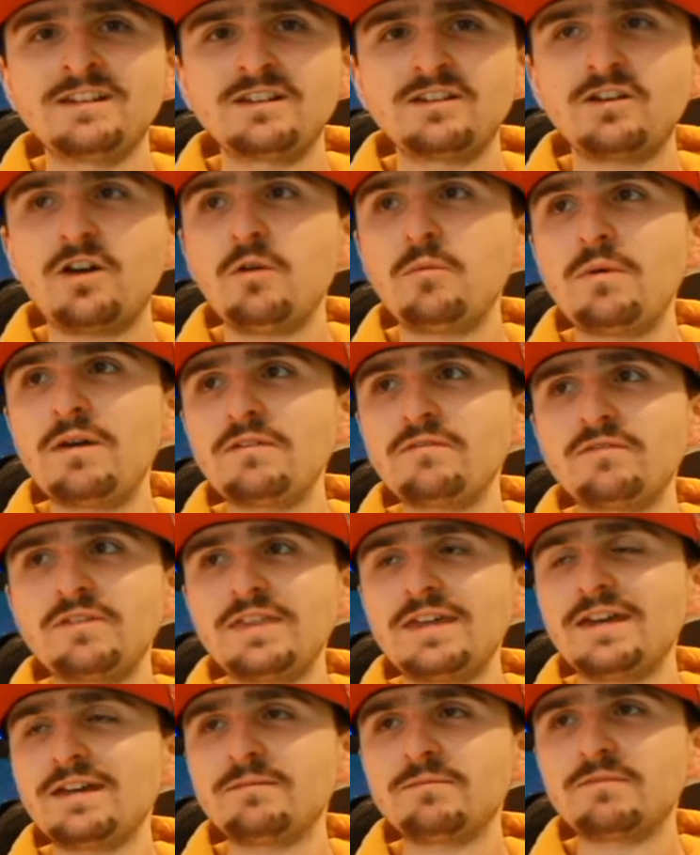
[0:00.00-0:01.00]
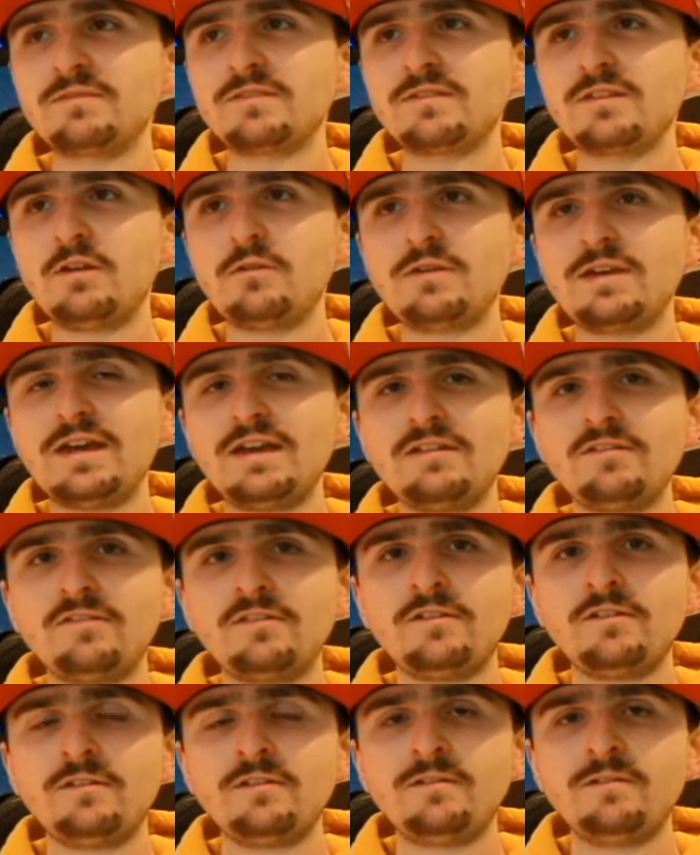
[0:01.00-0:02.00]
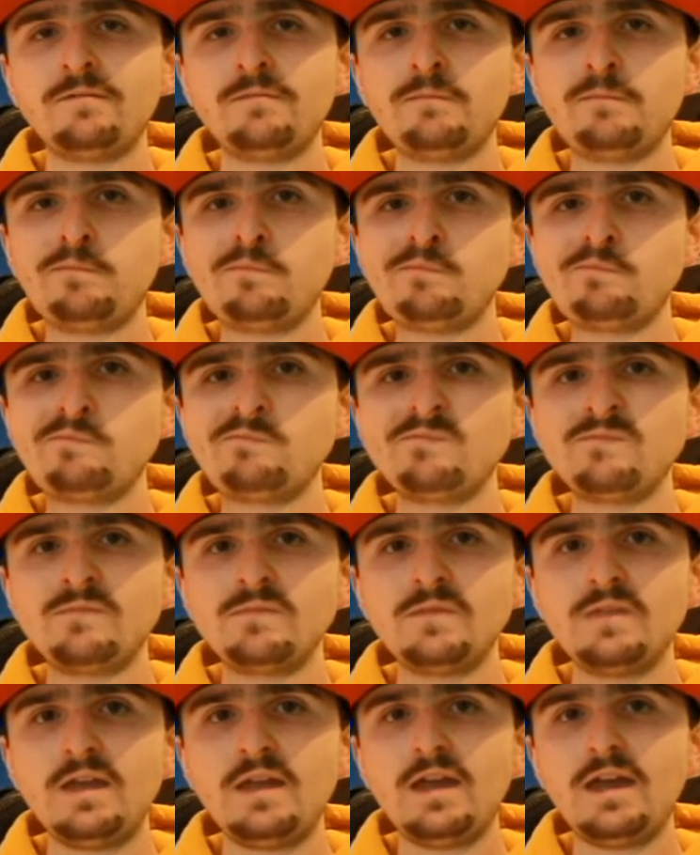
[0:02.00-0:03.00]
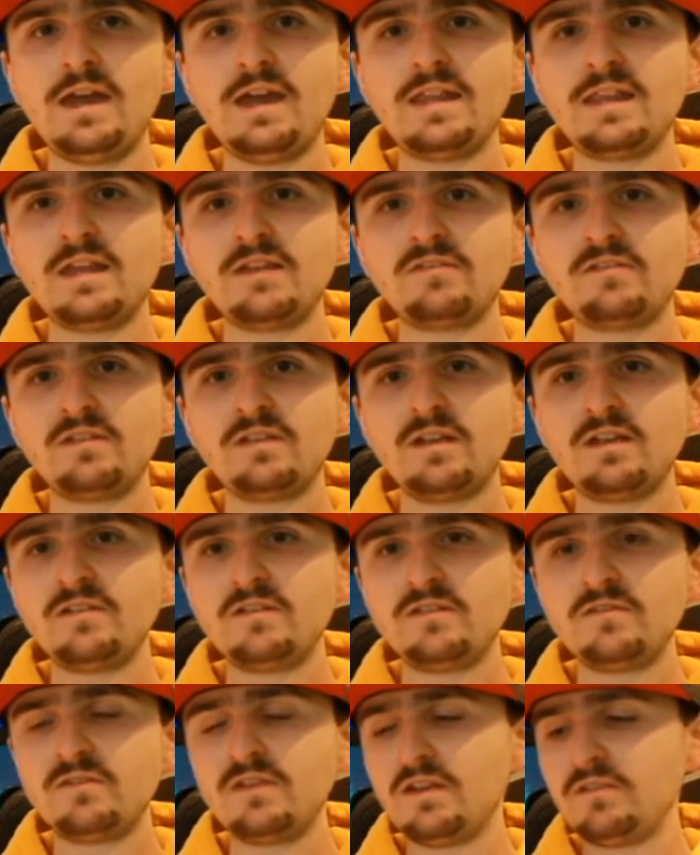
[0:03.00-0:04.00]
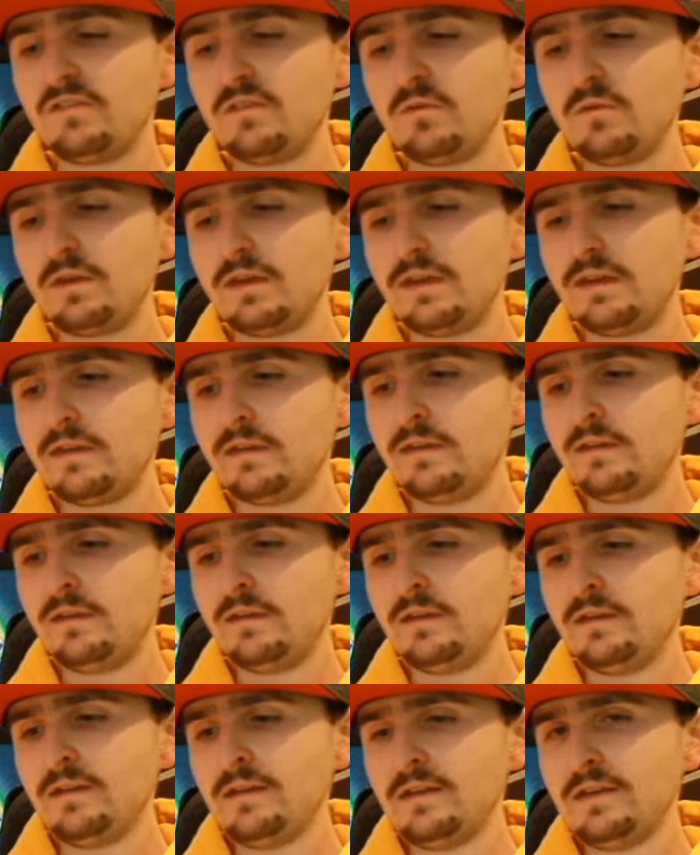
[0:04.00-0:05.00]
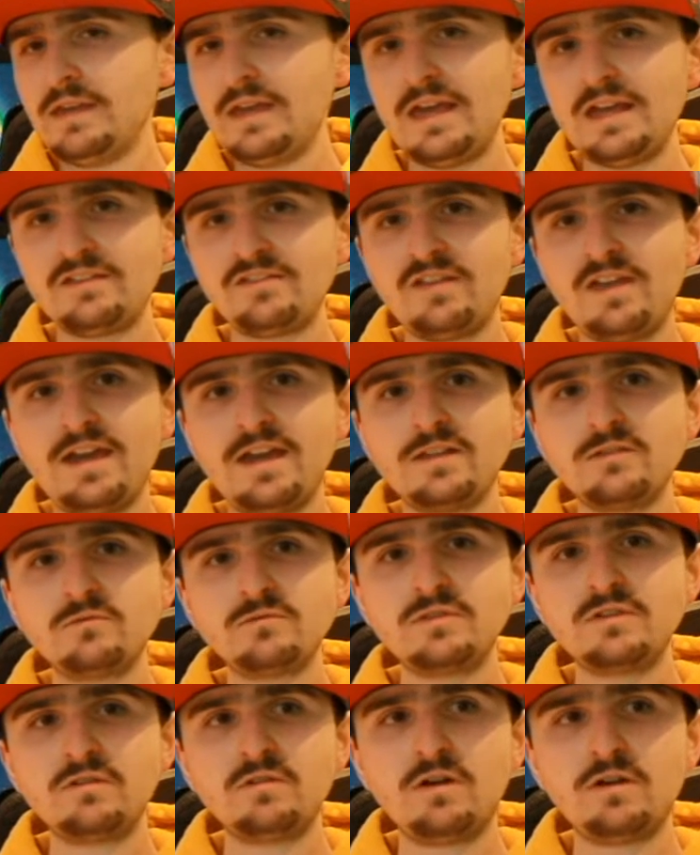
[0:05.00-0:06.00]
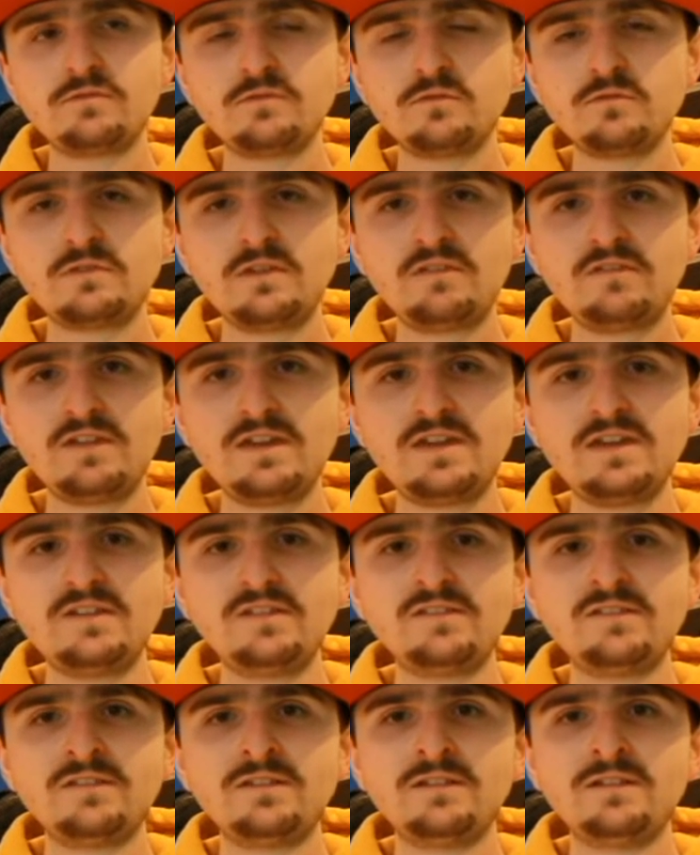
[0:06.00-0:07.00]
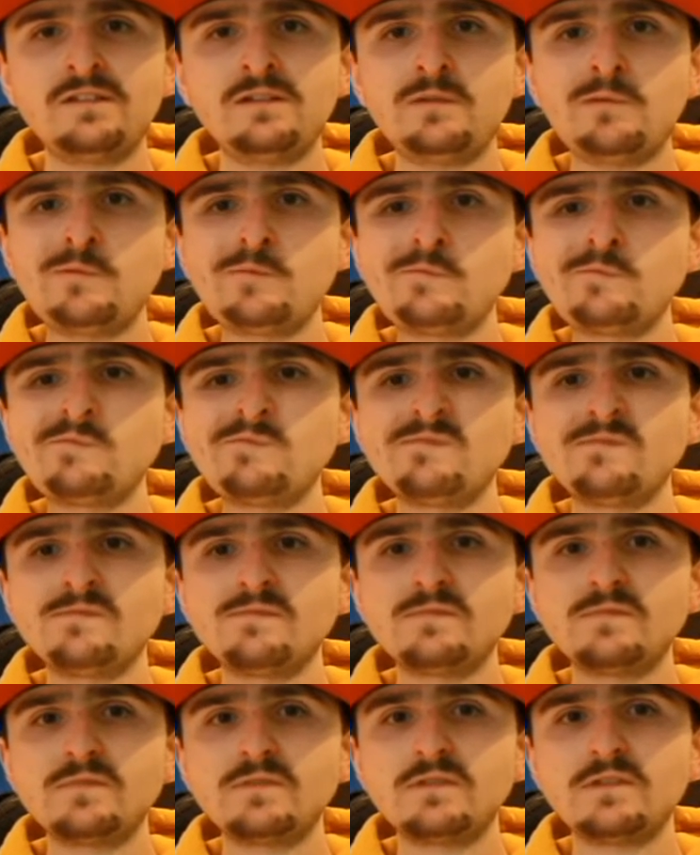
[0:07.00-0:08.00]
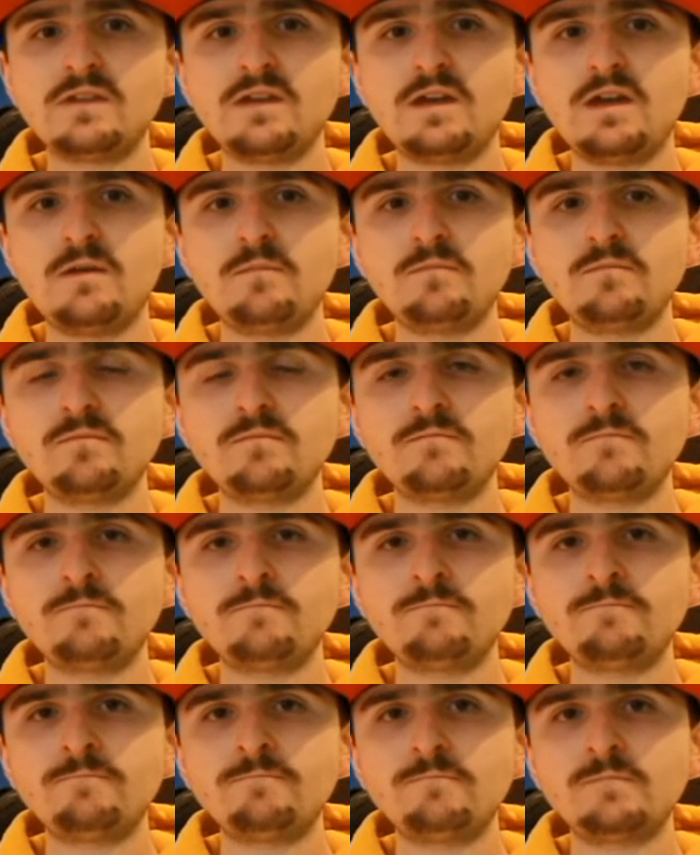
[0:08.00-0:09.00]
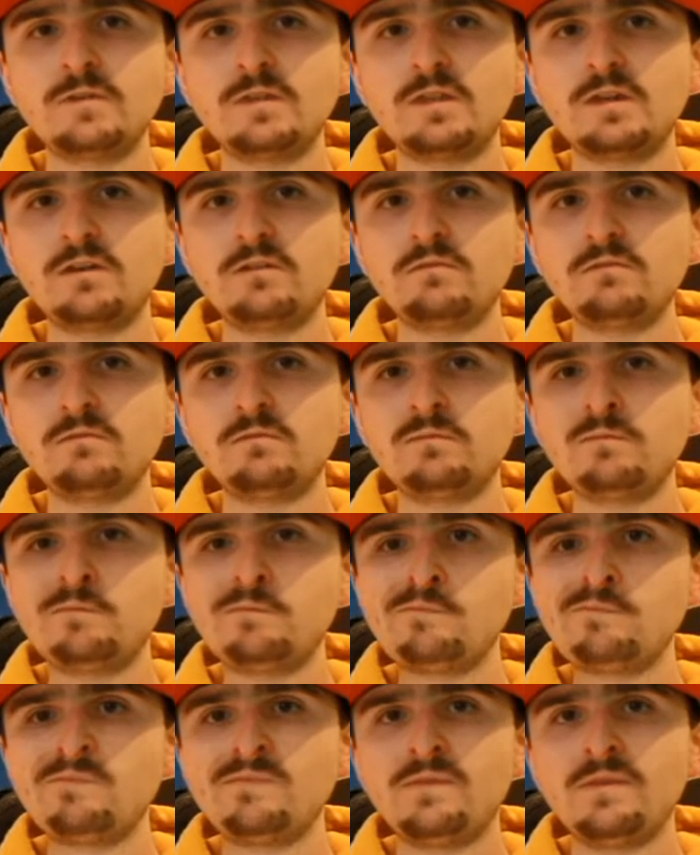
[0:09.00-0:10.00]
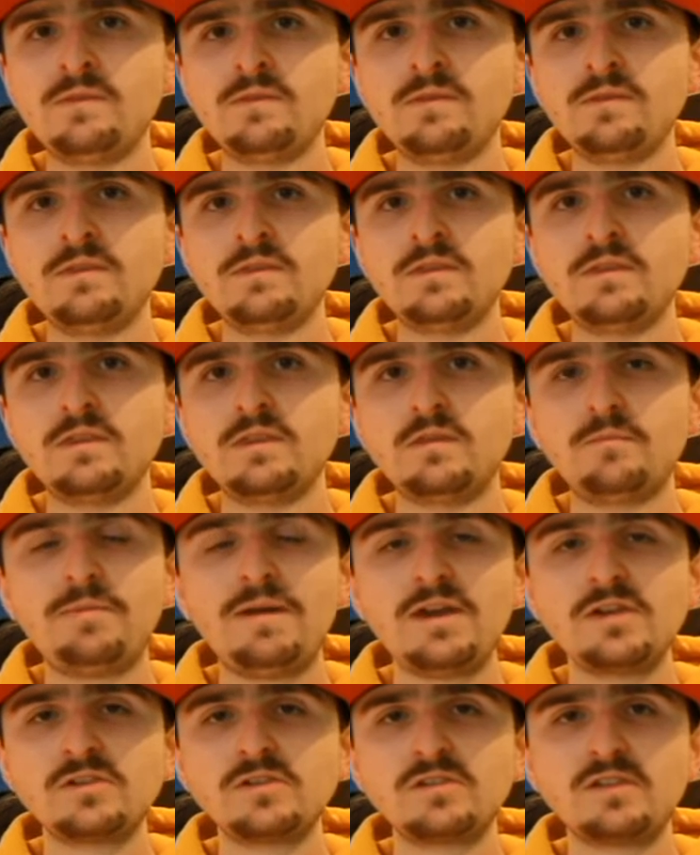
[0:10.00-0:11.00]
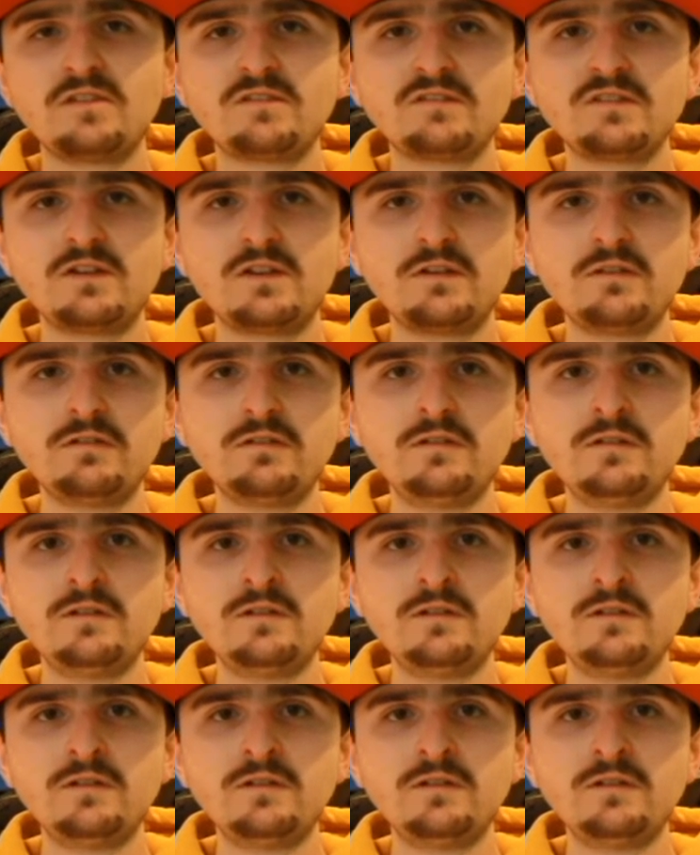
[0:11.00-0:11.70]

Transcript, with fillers: Can't wait for that, I'm so gassed. And I, I, you see, I still get excited all the, after all these years. Um, you know, the passion doesn't go.